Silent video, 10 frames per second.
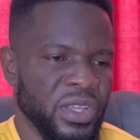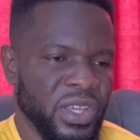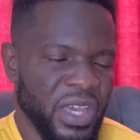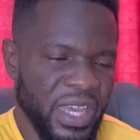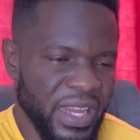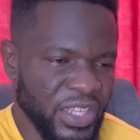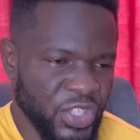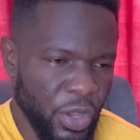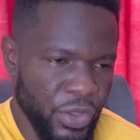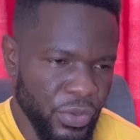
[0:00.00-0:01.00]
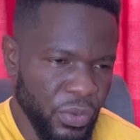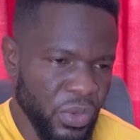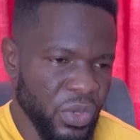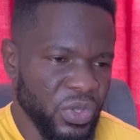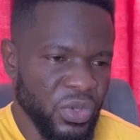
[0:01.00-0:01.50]
And I tell you,
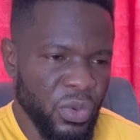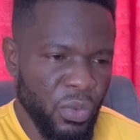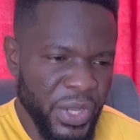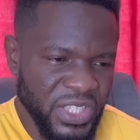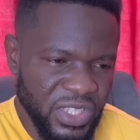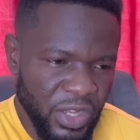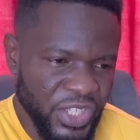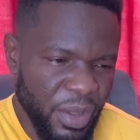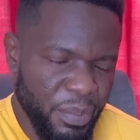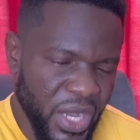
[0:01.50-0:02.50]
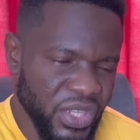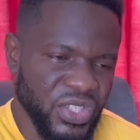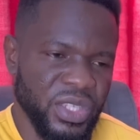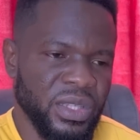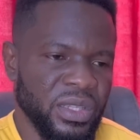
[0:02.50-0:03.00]
with such a
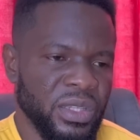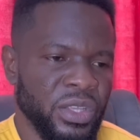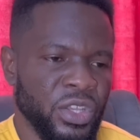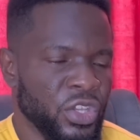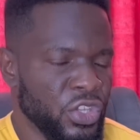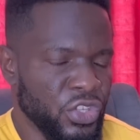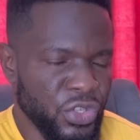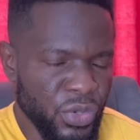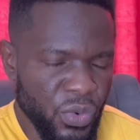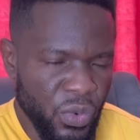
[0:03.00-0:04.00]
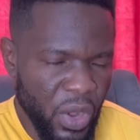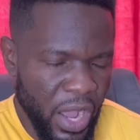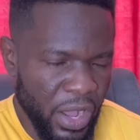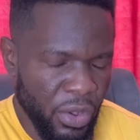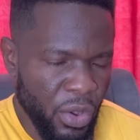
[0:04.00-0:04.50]
person, you
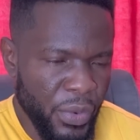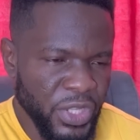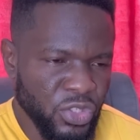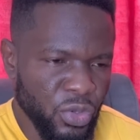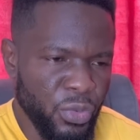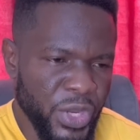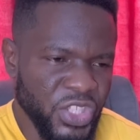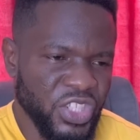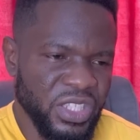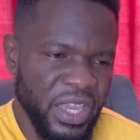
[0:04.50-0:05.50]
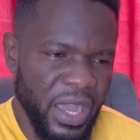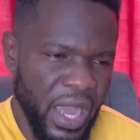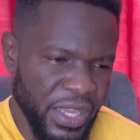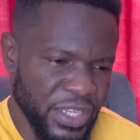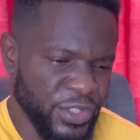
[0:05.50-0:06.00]
are going to reach the
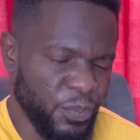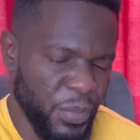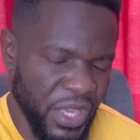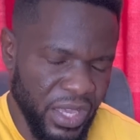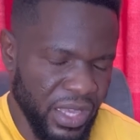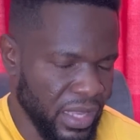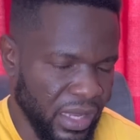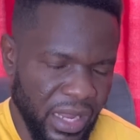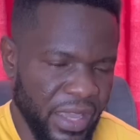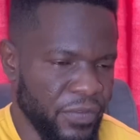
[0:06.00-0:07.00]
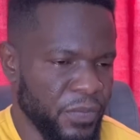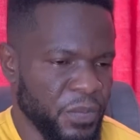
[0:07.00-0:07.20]
highest peak in life.